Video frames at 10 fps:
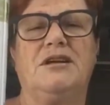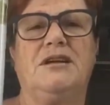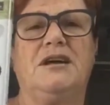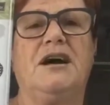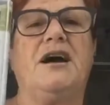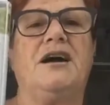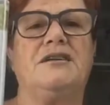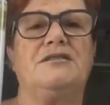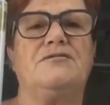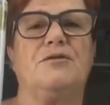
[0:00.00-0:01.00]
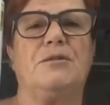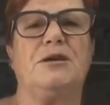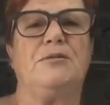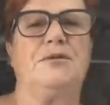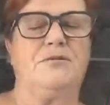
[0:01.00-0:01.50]
greeting cards for
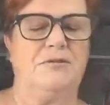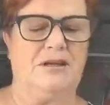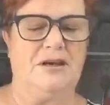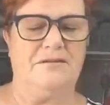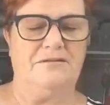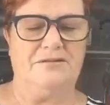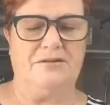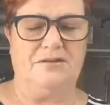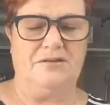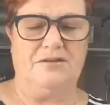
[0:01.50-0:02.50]
people that we love.